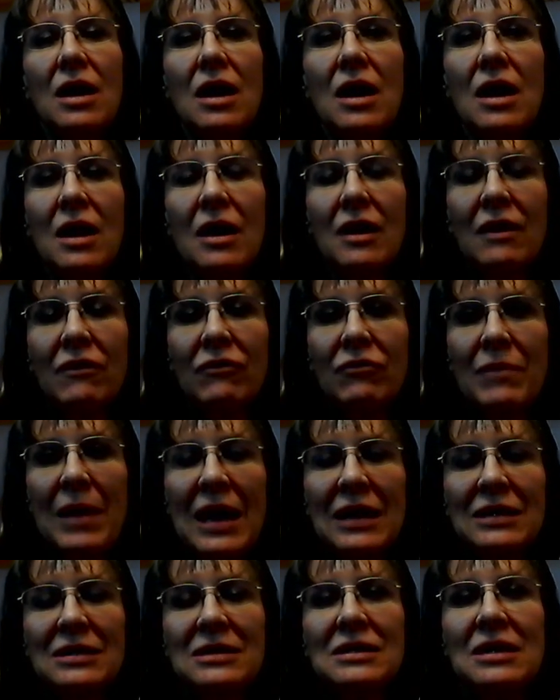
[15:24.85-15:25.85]
of
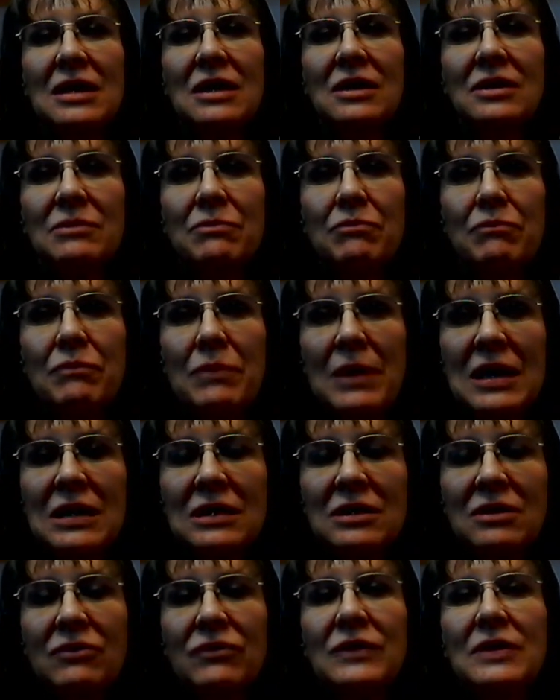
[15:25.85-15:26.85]
mast cells,
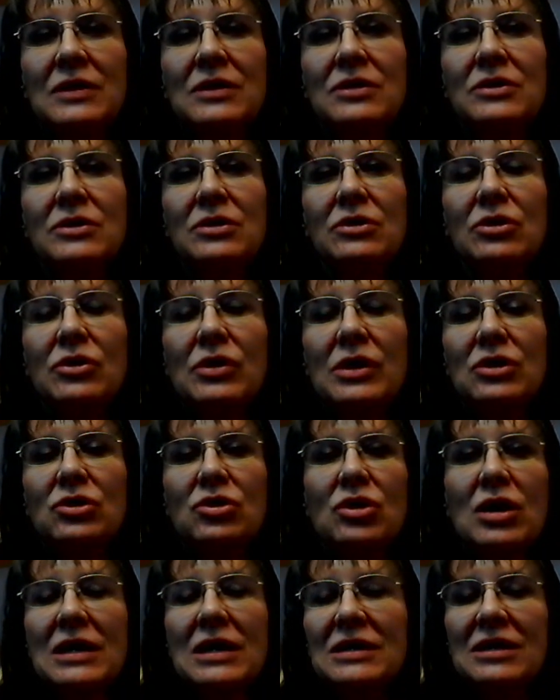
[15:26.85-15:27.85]
basophils,
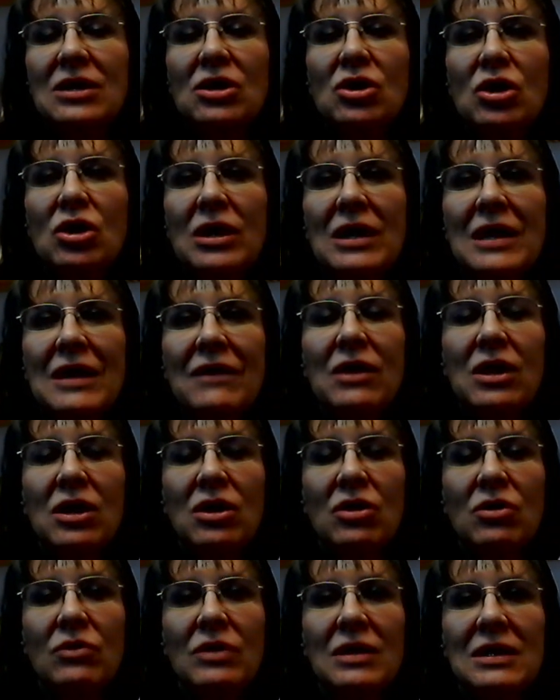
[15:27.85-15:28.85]
leukotrienes that are
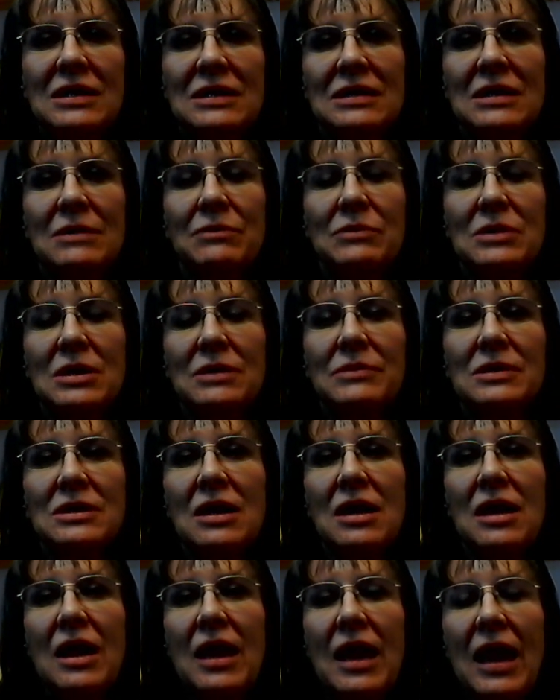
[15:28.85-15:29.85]
giving you these symptoms.
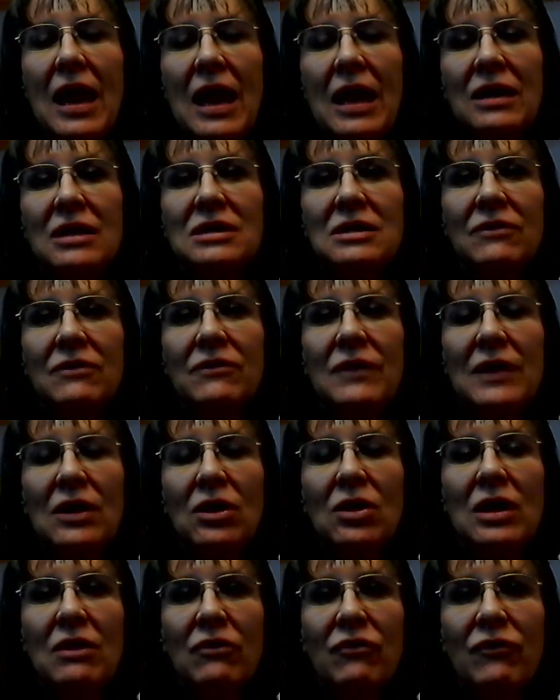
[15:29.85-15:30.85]
And it's a
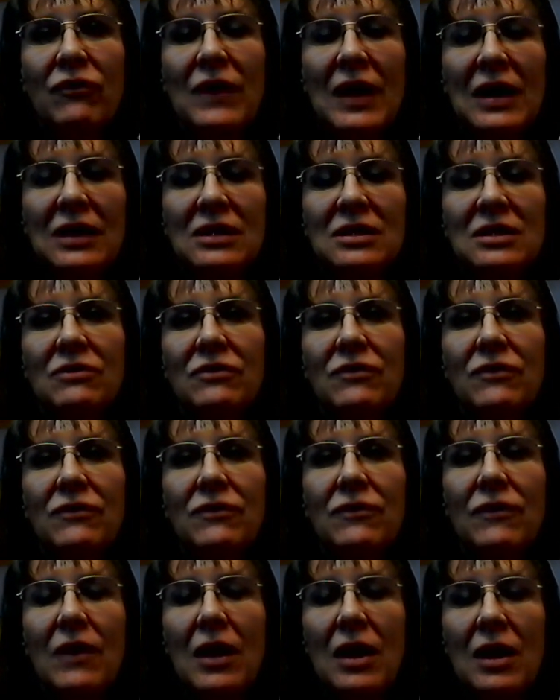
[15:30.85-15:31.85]
very effective
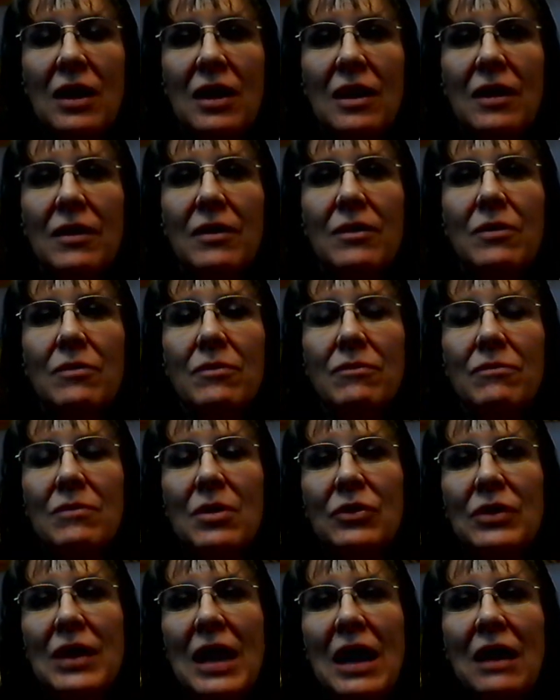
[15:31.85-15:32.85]

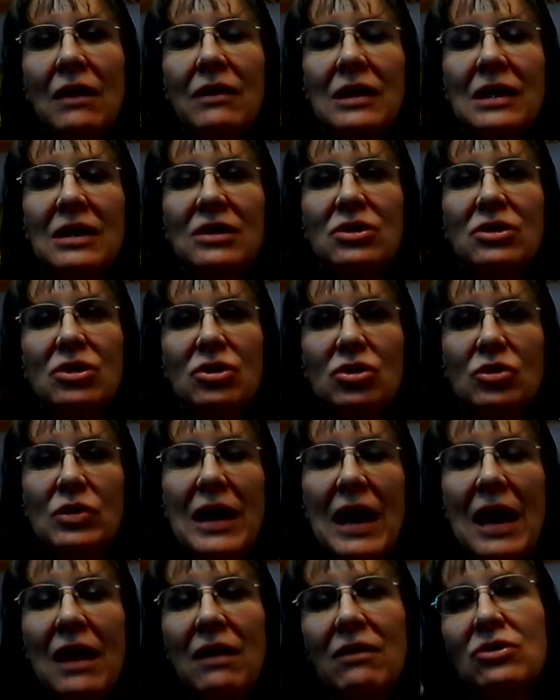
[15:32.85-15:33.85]
modality to
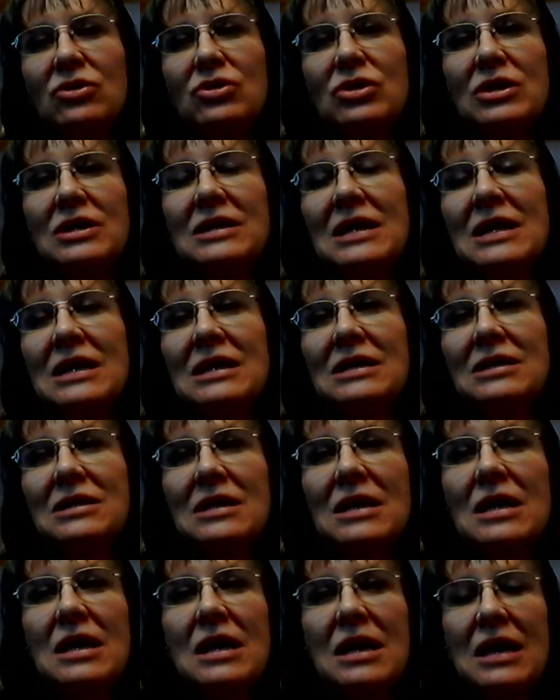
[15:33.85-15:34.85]
treat allergies, and
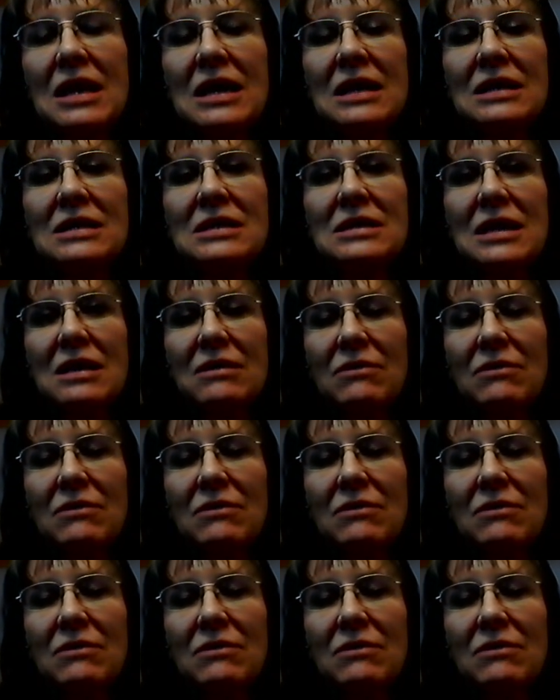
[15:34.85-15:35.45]
it's